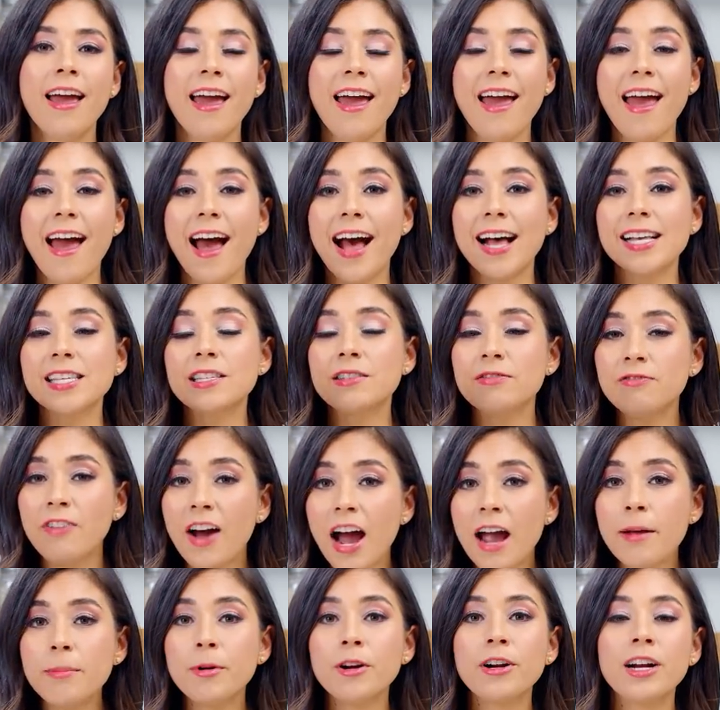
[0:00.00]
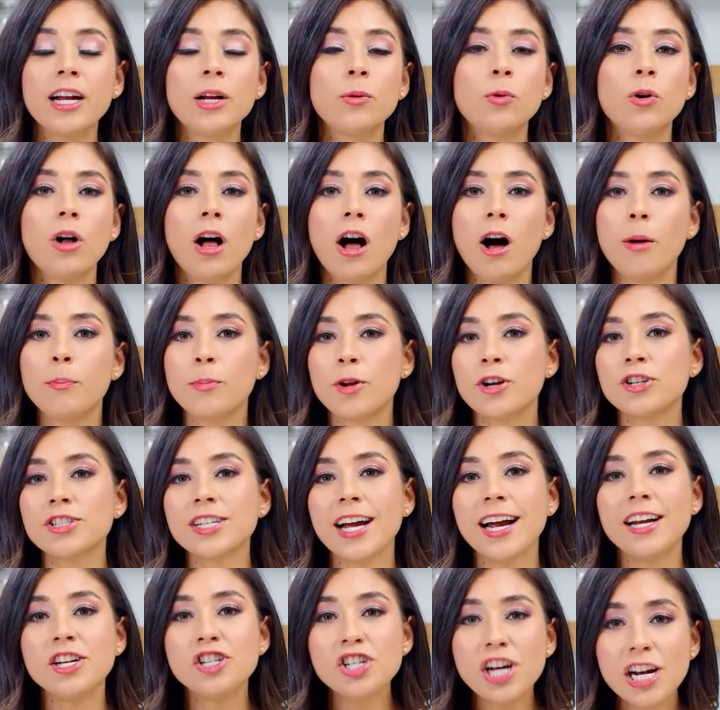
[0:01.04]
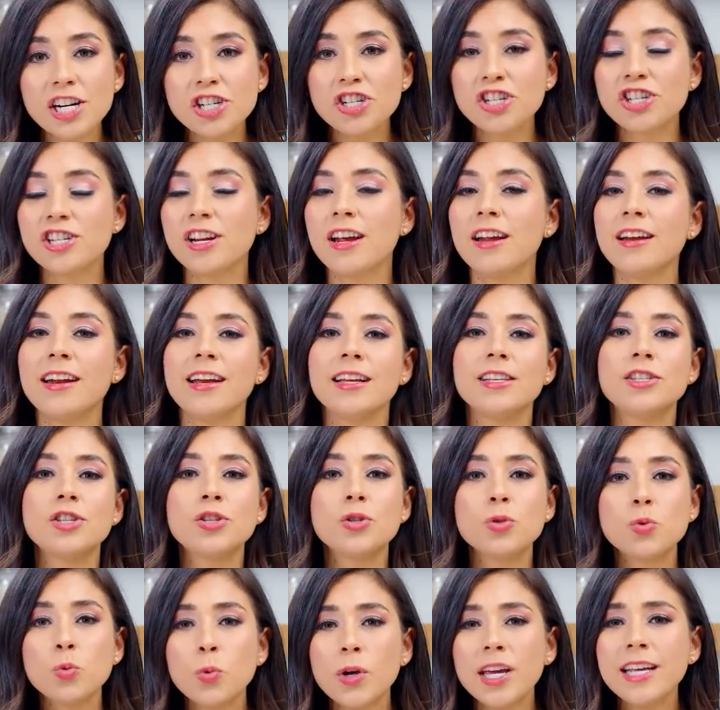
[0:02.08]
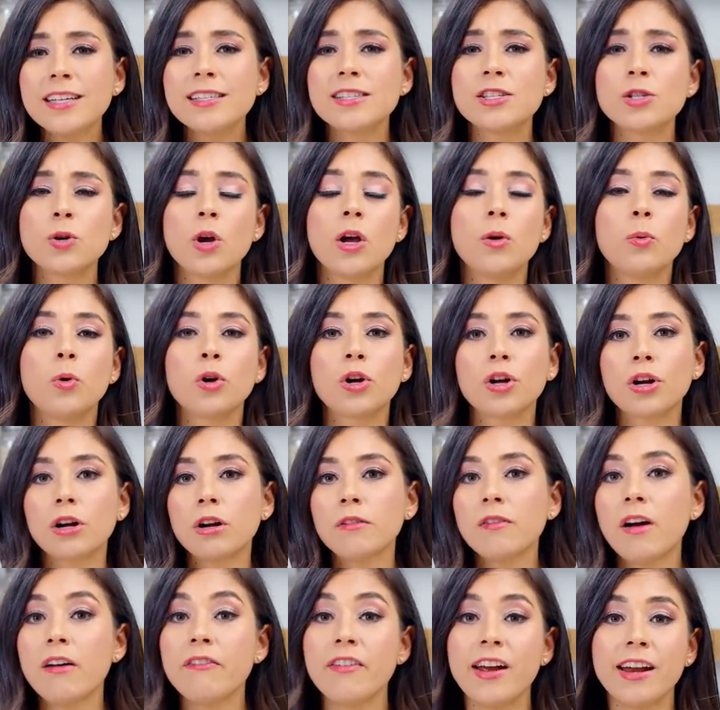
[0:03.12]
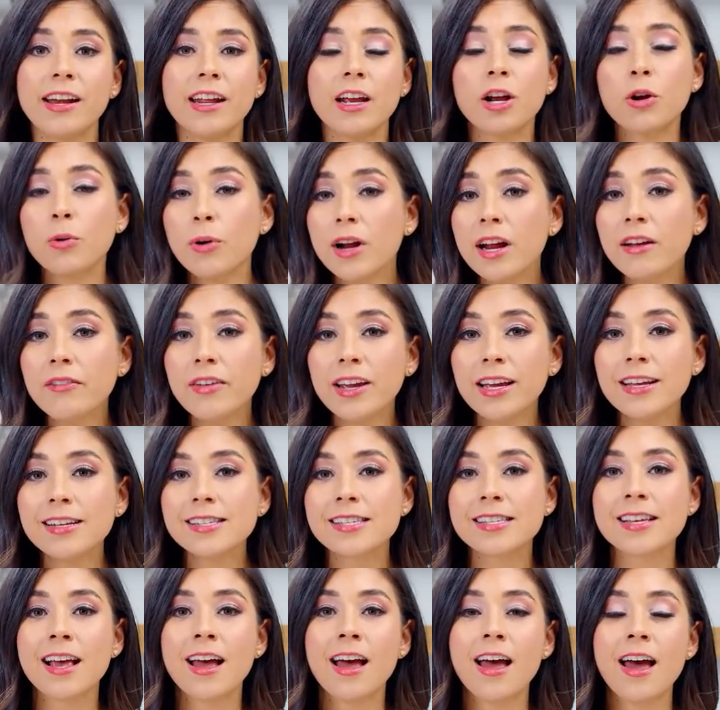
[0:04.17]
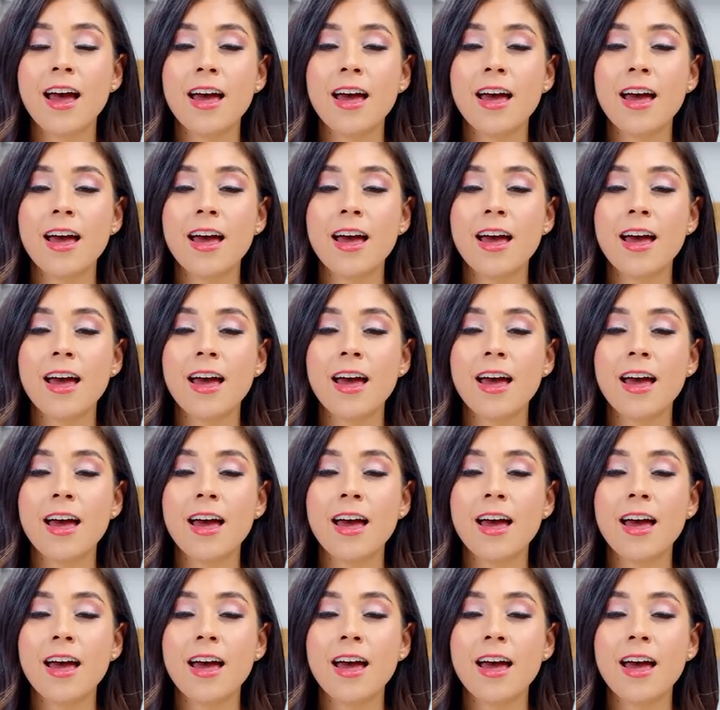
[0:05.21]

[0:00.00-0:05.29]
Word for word: it has fiber, it will help your digestion, it's sweet, so it will curb off any cravings.